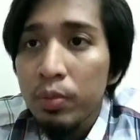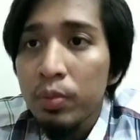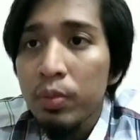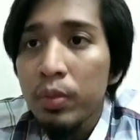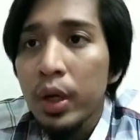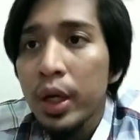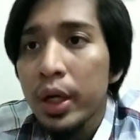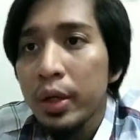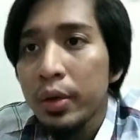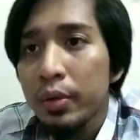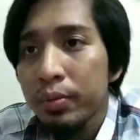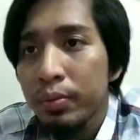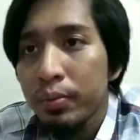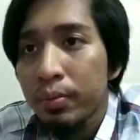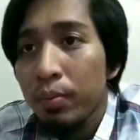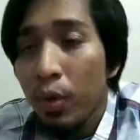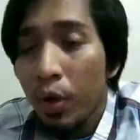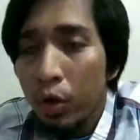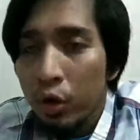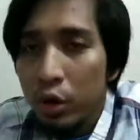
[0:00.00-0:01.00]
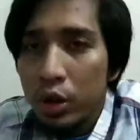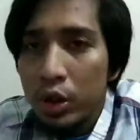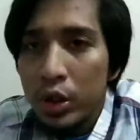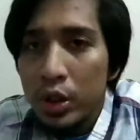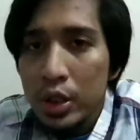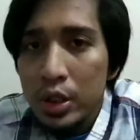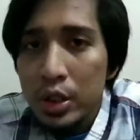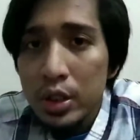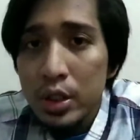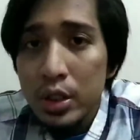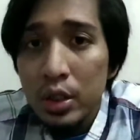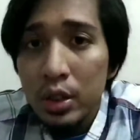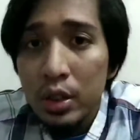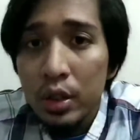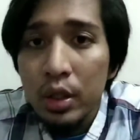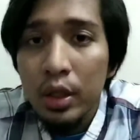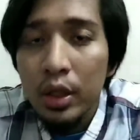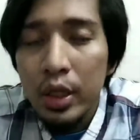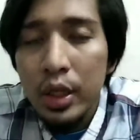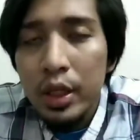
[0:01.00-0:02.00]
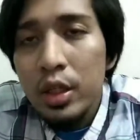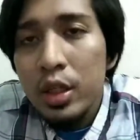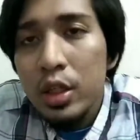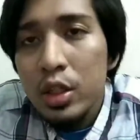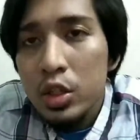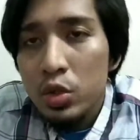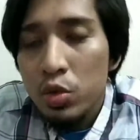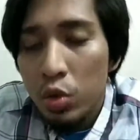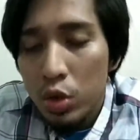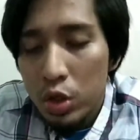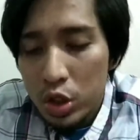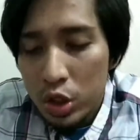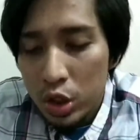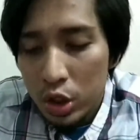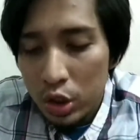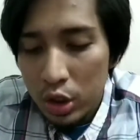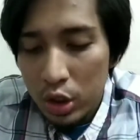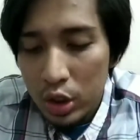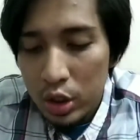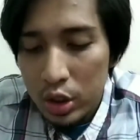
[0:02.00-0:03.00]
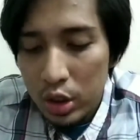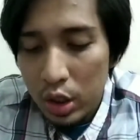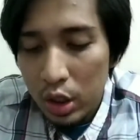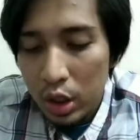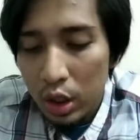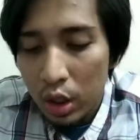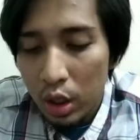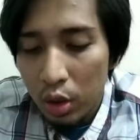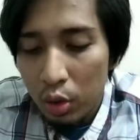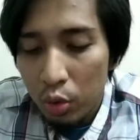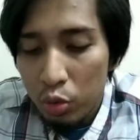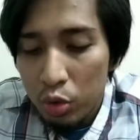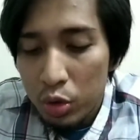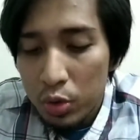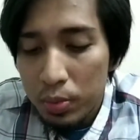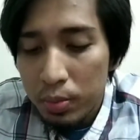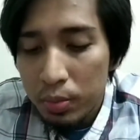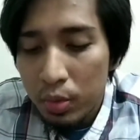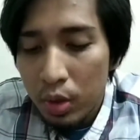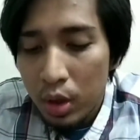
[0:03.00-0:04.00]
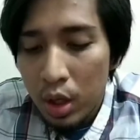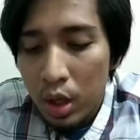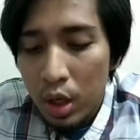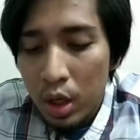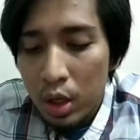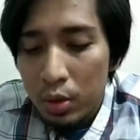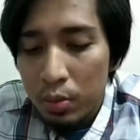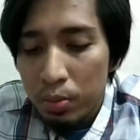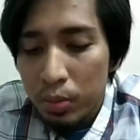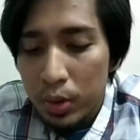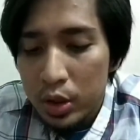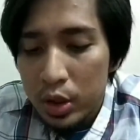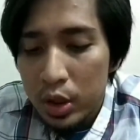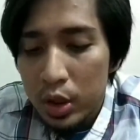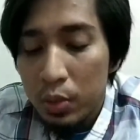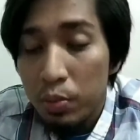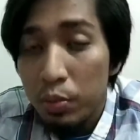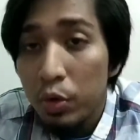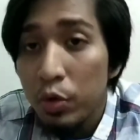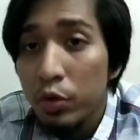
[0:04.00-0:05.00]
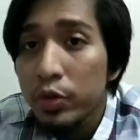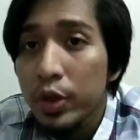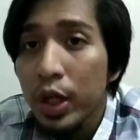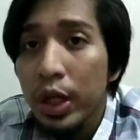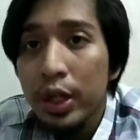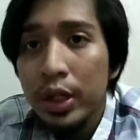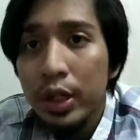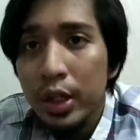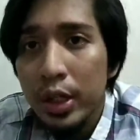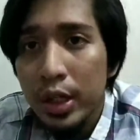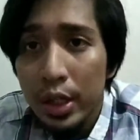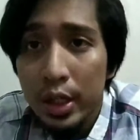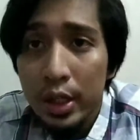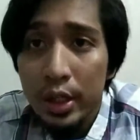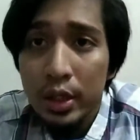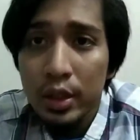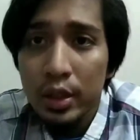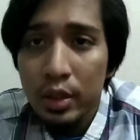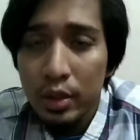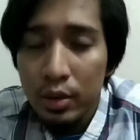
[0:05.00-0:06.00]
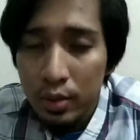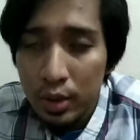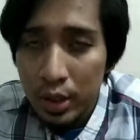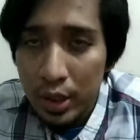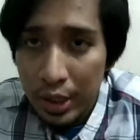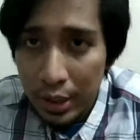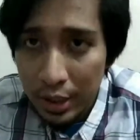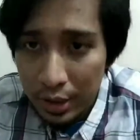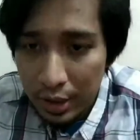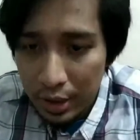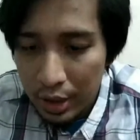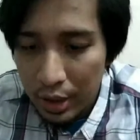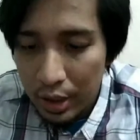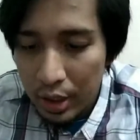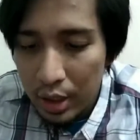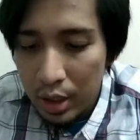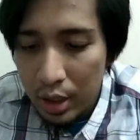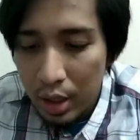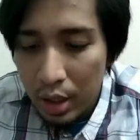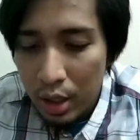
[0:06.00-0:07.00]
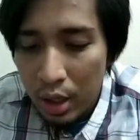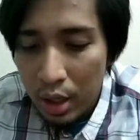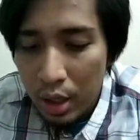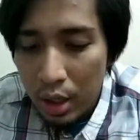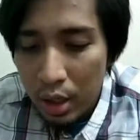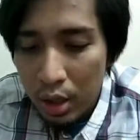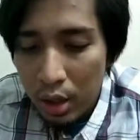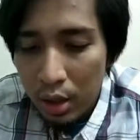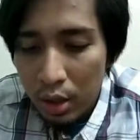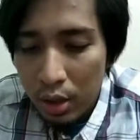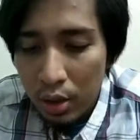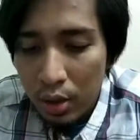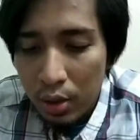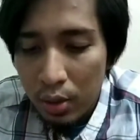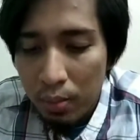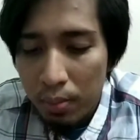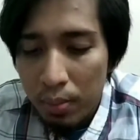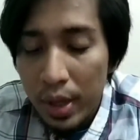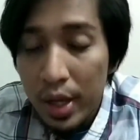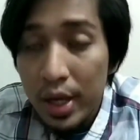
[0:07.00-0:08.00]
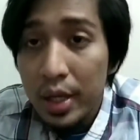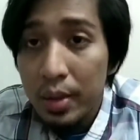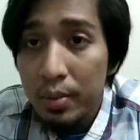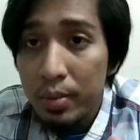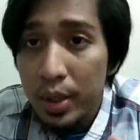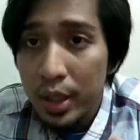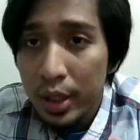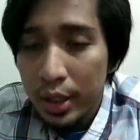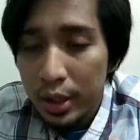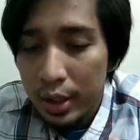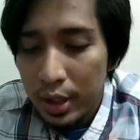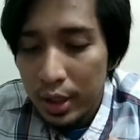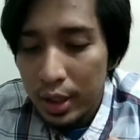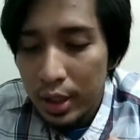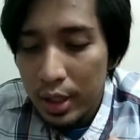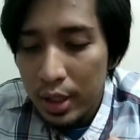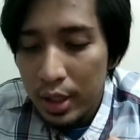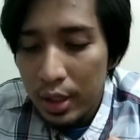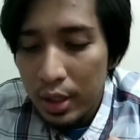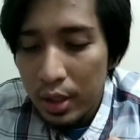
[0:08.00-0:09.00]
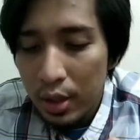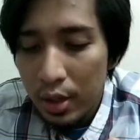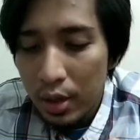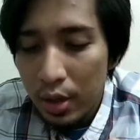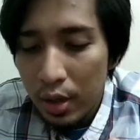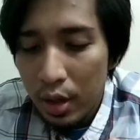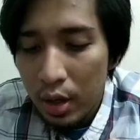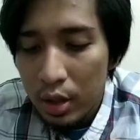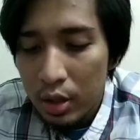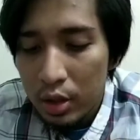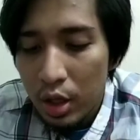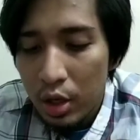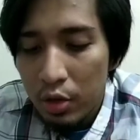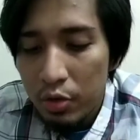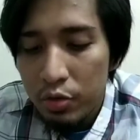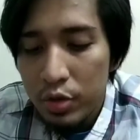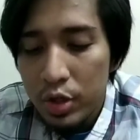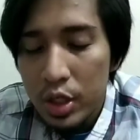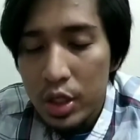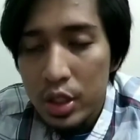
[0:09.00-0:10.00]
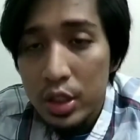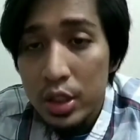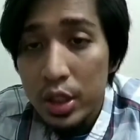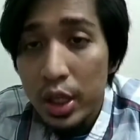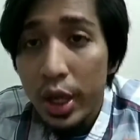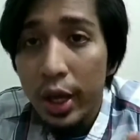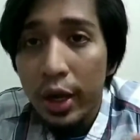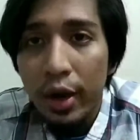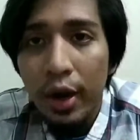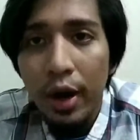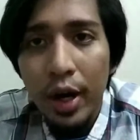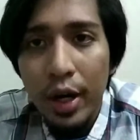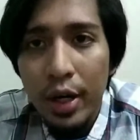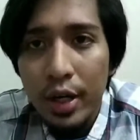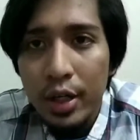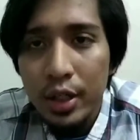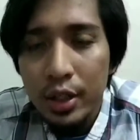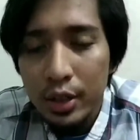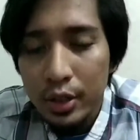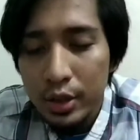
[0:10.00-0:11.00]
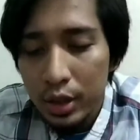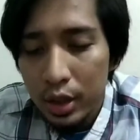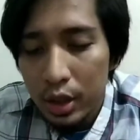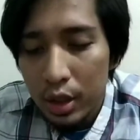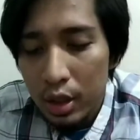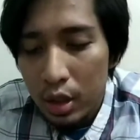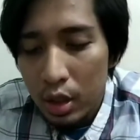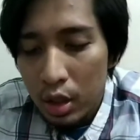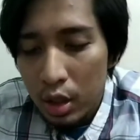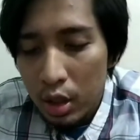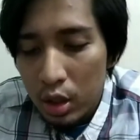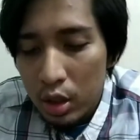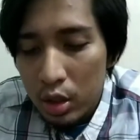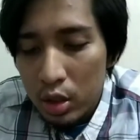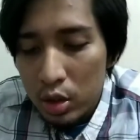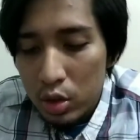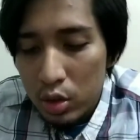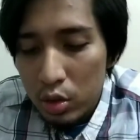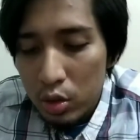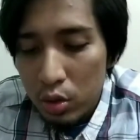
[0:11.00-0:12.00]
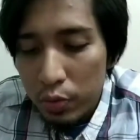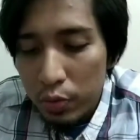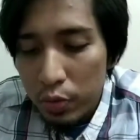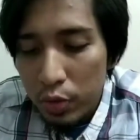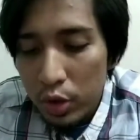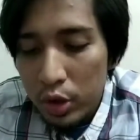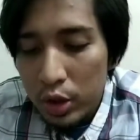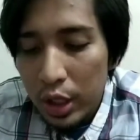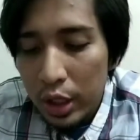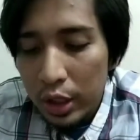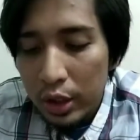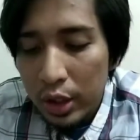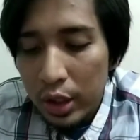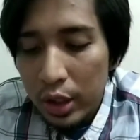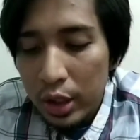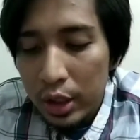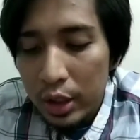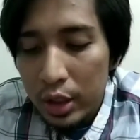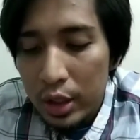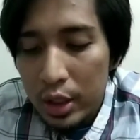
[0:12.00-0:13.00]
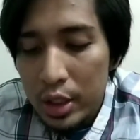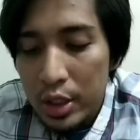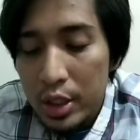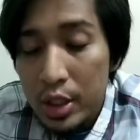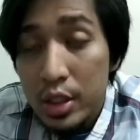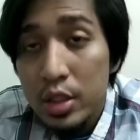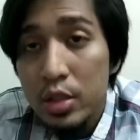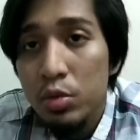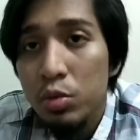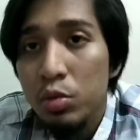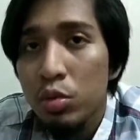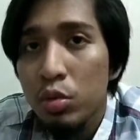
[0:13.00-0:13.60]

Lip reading: main points in this question is we must improve ductility, malleability, toughness and hardness. So for the ductility is